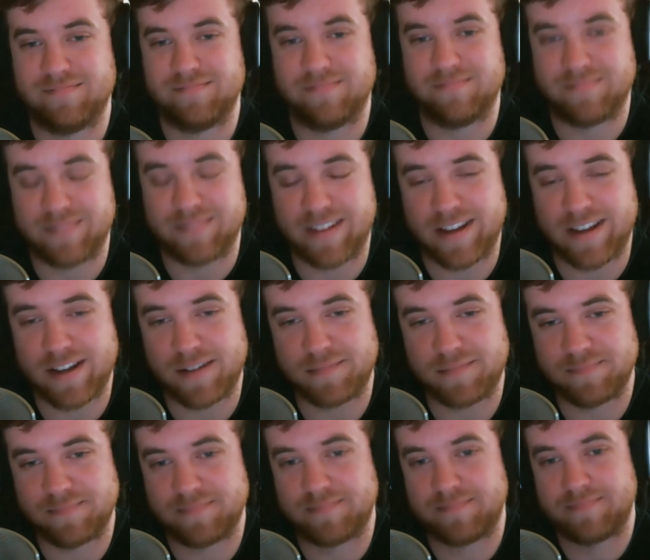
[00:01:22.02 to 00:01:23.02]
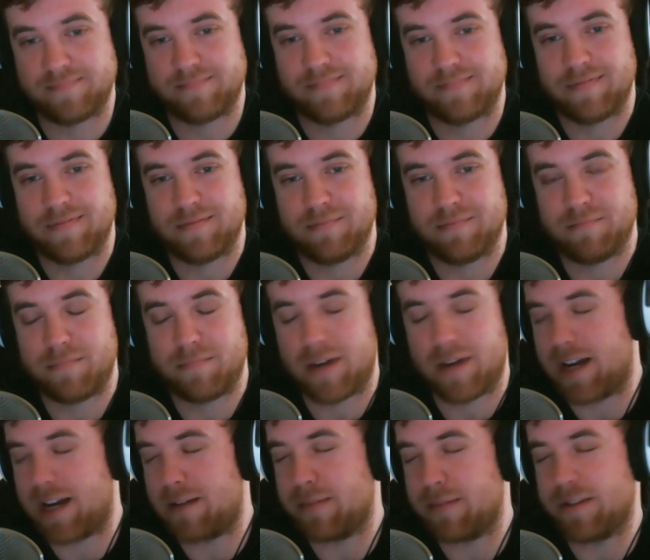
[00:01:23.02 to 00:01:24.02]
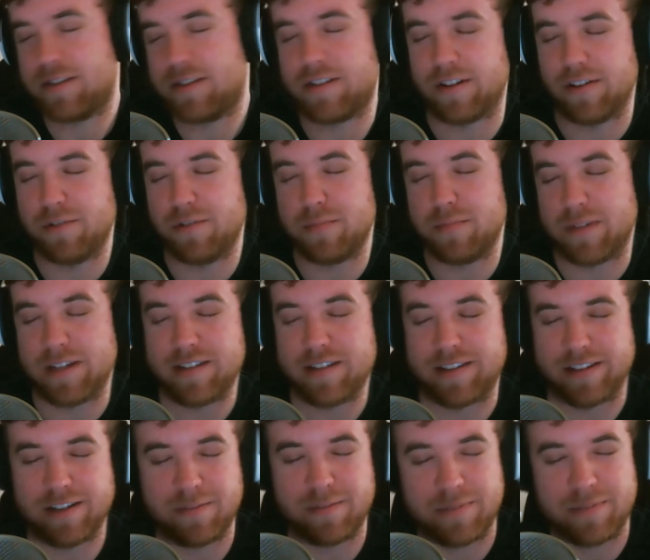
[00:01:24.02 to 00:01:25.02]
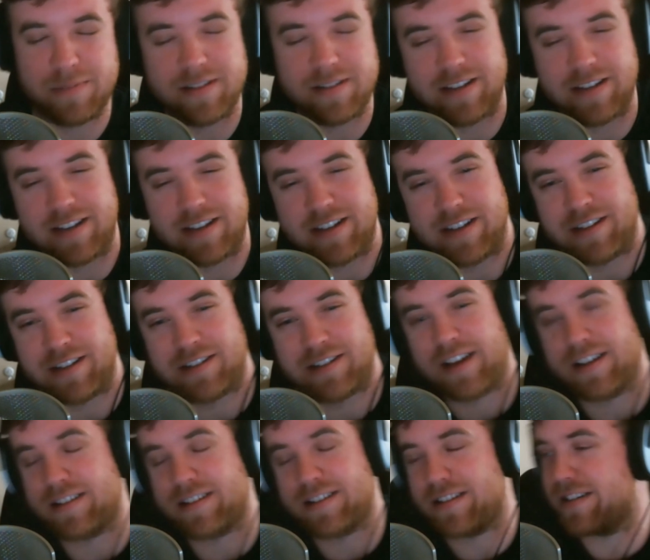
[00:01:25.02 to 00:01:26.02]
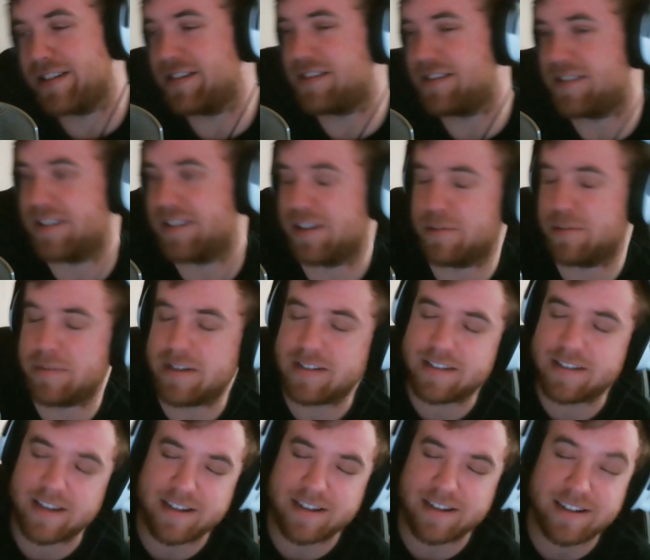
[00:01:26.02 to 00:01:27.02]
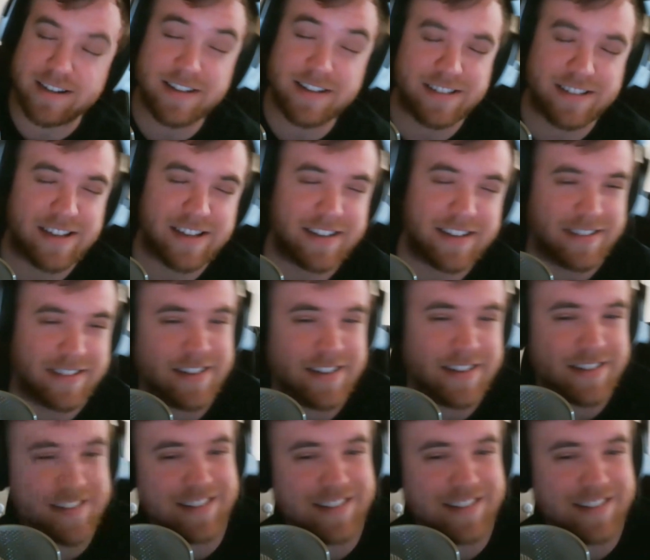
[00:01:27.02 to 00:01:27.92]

Yeah. Know? Mama told me there'll be days like this. There'll be days said, like this.